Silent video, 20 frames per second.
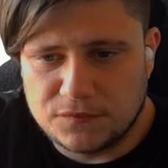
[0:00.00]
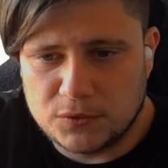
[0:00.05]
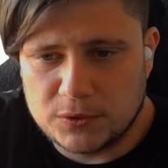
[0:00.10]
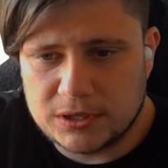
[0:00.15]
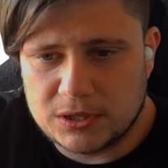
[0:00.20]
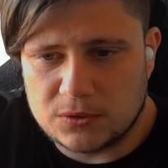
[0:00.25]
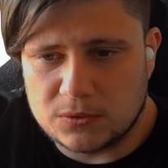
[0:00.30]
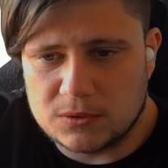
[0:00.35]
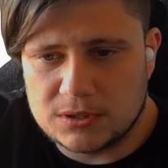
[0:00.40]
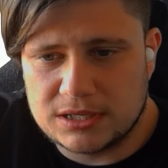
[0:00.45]

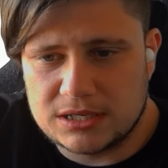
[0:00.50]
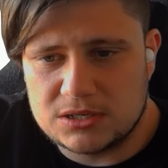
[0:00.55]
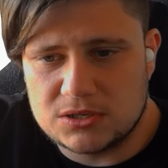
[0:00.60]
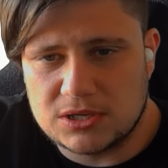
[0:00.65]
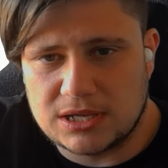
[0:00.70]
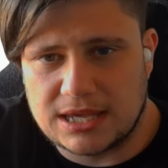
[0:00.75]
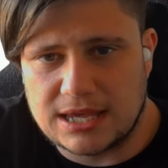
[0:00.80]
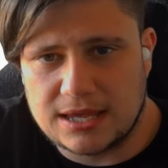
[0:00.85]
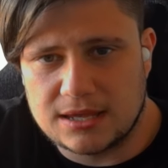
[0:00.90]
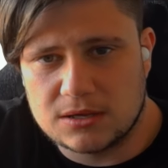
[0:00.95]
Void Gauntlet,
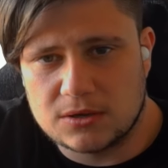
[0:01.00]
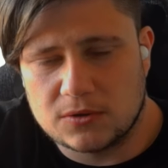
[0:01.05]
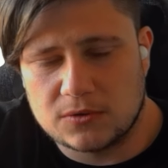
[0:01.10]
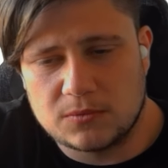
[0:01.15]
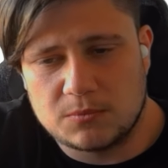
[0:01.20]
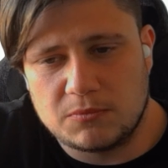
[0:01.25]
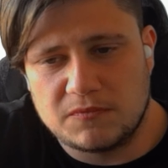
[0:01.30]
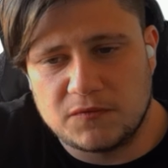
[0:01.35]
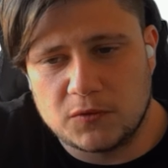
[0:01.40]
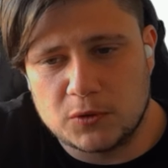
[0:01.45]
you can
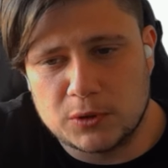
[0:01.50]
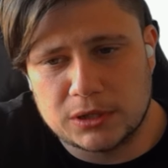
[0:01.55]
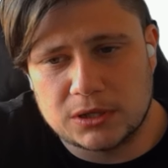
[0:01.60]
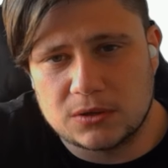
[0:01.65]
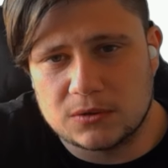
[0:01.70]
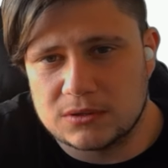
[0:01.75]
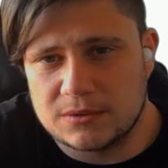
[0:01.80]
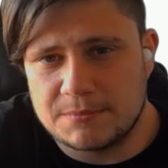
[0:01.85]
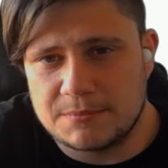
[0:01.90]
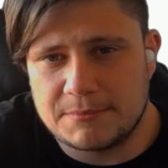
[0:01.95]
go
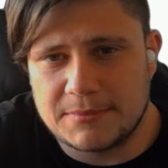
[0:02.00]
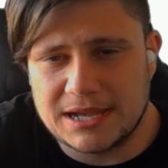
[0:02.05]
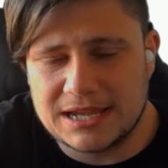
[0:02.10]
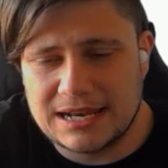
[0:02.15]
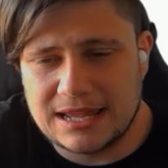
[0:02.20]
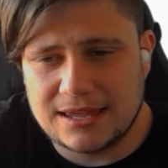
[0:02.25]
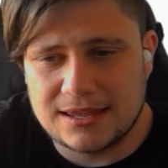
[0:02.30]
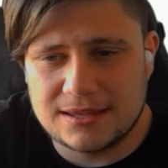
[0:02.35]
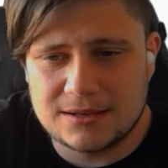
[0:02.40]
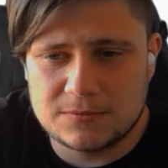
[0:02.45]
Void Gauntlet
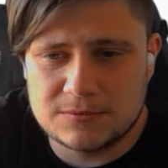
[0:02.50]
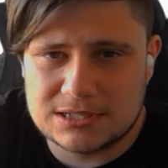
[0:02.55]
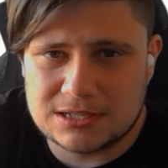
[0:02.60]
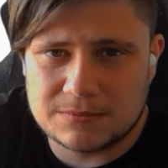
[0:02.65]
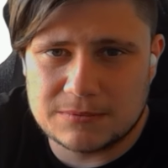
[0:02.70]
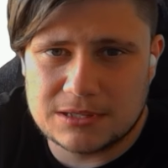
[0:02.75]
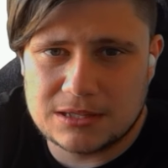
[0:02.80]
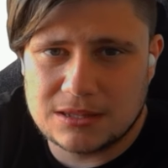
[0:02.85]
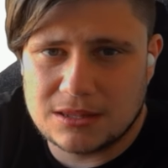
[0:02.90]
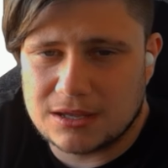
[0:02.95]
main hand with
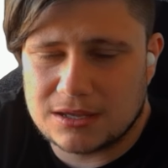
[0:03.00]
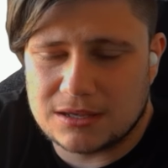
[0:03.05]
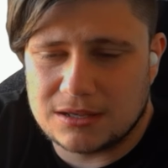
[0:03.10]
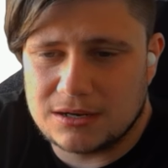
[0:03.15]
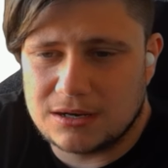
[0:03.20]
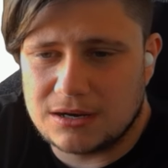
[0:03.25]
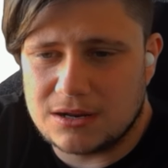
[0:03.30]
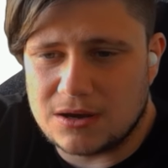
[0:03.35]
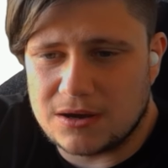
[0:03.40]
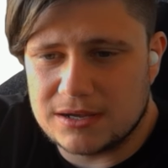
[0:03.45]
something like
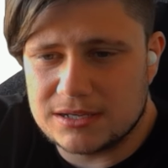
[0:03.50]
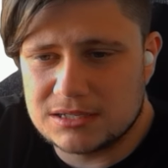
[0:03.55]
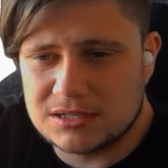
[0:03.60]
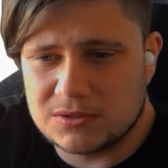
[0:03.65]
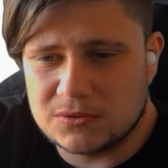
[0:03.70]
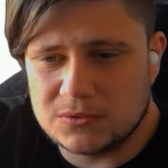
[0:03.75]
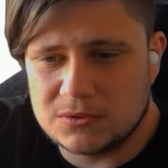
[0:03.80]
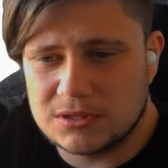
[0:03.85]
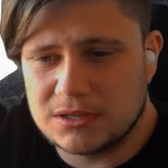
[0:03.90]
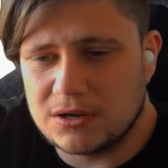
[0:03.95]
an
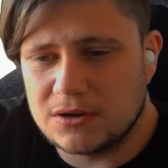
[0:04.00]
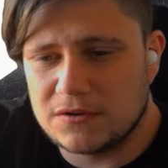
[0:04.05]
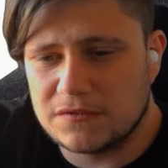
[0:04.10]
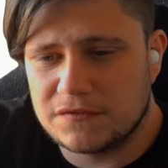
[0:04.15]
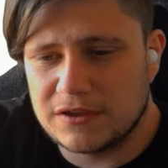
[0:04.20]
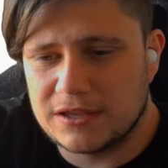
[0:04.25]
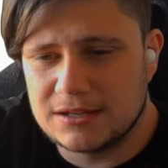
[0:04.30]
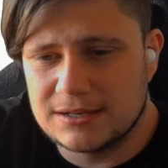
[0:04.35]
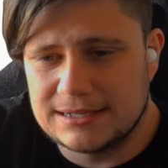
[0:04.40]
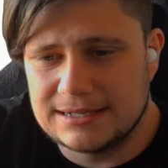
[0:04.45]
Ice Gauntlet
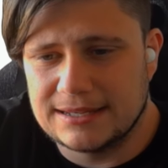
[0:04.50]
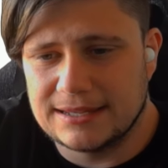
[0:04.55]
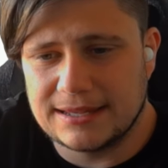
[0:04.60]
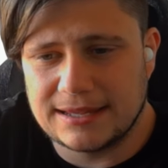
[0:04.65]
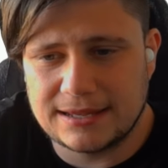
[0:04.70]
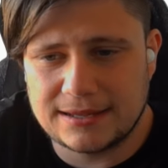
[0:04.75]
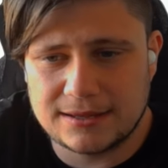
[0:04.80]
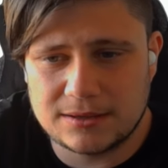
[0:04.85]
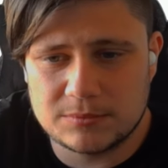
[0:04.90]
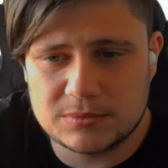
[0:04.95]
offhand.
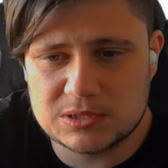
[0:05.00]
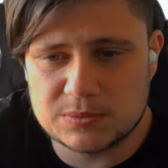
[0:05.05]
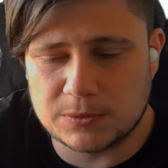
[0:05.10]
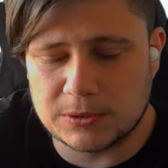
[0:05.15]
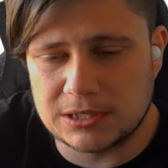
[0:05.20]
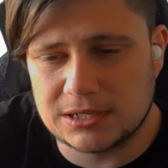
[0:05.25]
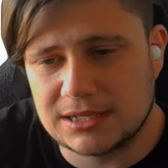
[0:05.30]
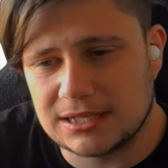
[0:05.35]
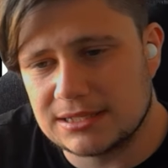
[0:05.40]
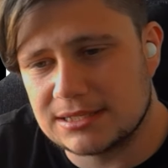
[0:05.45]
It's
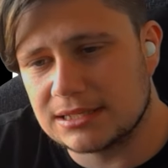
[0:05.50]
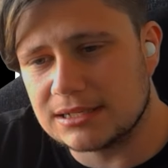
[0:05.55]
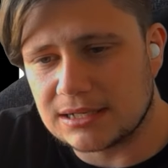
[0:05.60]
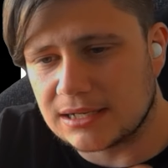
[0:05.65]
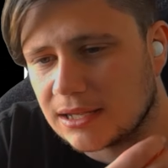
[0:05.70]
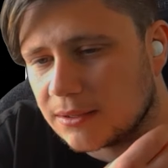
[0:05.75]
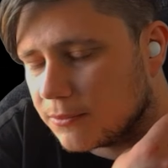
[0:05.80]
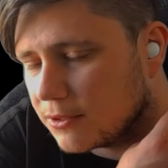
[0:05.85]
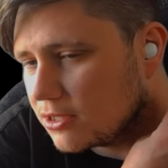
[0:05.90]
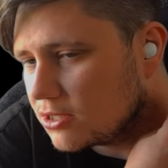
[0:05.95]
pretty
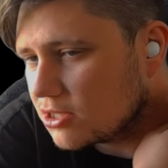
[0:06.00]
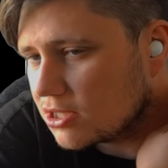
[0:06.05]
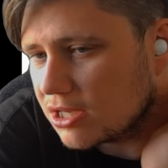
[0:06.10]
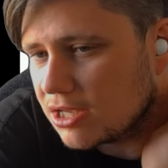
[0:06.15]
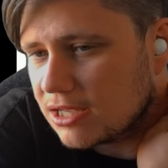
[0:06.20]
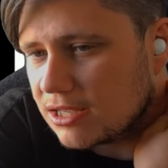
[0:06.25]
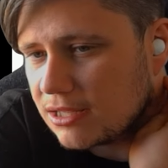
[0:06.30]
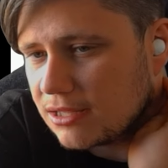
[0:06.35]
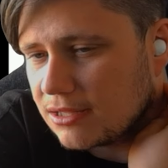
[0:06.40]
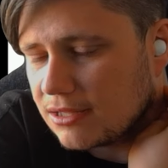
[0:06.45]
decent damage
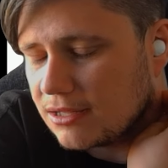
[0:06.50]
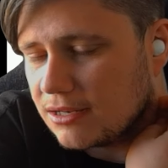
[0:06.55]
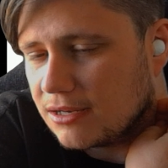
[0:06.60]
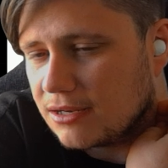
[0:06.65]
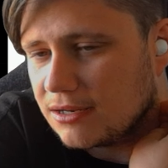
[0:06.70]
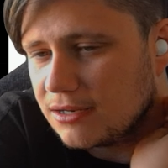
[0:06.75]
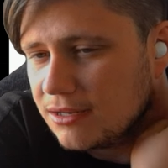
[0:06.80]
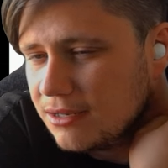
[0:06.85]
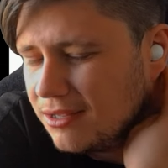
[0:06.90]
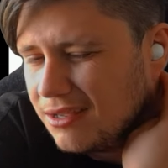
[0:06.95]

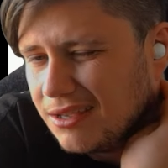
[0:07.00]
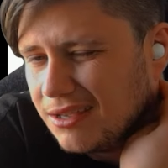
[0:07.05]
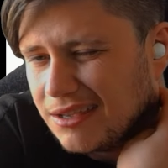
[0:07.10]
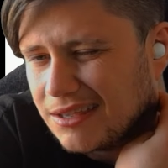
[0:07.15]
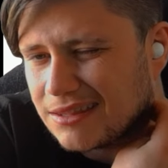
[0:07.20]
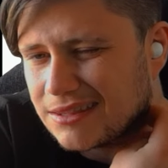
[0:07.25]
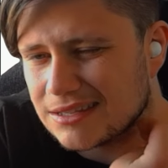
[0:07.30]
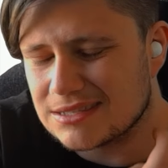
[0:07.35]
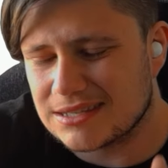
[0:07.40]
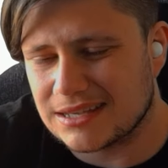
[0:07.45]
in
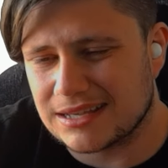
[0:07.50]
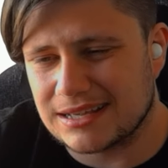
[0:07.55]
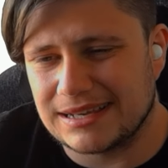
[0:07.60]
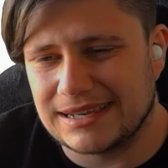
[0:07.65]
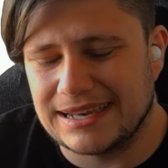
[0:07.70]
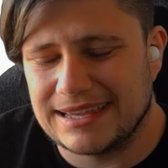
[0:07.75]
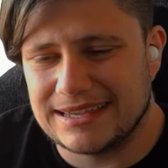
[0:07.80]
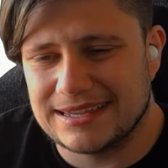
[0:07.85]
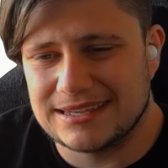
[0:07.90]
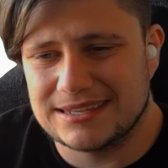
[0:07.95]
things like
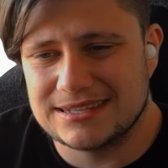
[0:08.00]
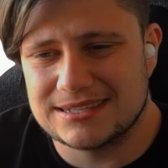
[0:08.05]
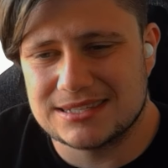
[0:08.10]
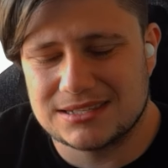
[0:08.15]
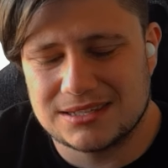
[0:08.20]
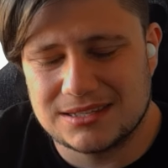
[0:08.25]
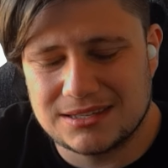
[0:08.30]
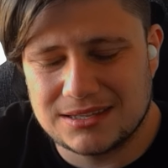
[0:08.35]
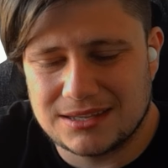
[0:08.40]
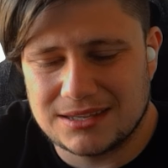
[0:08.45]

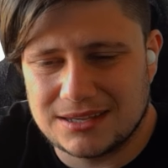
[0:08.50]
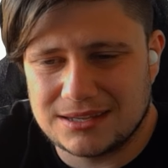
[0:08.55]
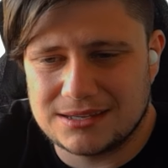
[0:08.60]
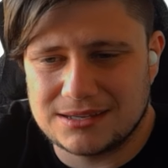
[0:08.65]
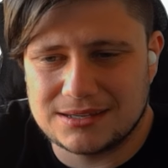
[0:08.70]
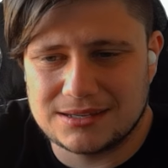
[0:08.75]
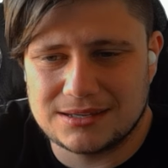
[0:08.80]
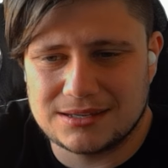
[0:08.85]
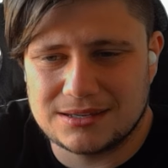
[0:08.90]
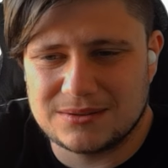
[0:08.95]
Laz,
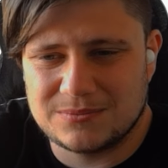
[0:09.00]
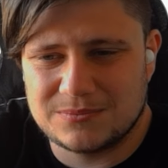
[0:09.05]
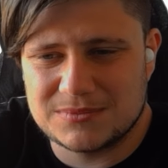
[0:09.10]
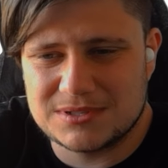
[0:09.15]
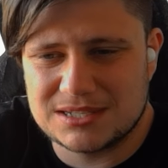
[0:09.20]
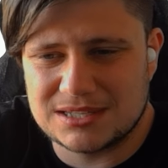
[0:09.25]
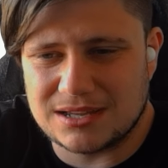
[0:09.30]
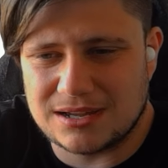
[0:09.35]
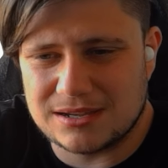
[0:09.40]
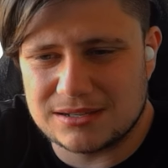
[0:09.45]

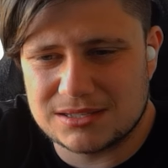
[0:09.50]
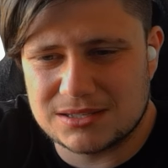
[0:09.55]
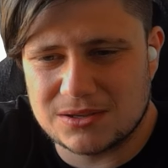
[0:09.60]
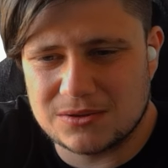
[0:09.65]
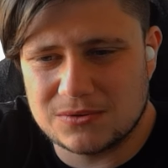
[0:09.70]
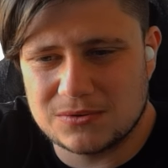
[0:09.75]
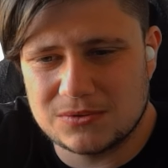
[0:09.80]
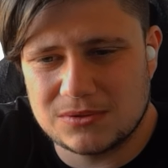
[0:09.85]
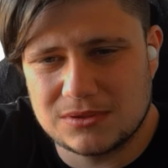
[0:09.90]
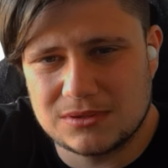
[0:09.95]

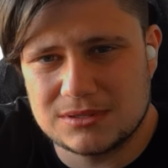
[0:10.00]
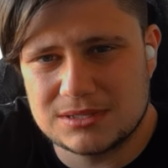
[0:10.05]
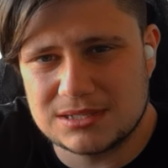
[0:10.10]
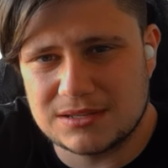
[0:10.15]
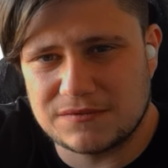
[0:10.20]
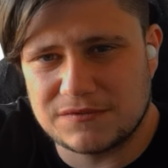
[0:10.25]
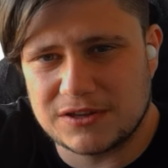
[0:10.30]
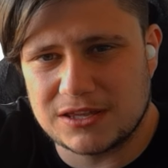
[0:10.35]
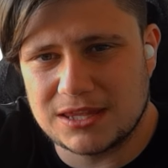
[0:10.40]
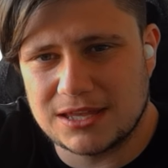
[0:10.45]
Starstone,
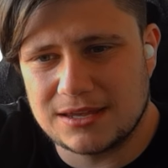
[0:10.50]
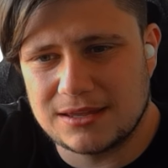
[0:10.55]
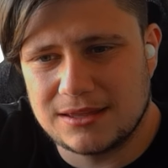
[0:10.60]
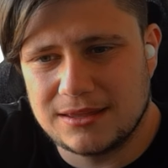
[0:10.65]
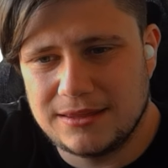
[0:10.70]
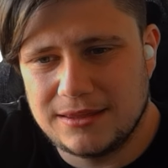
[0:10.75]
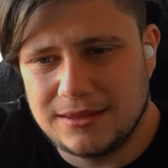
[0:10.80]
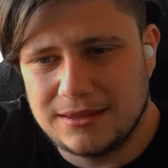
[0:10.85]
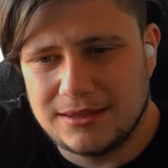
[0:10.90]
stuff like that.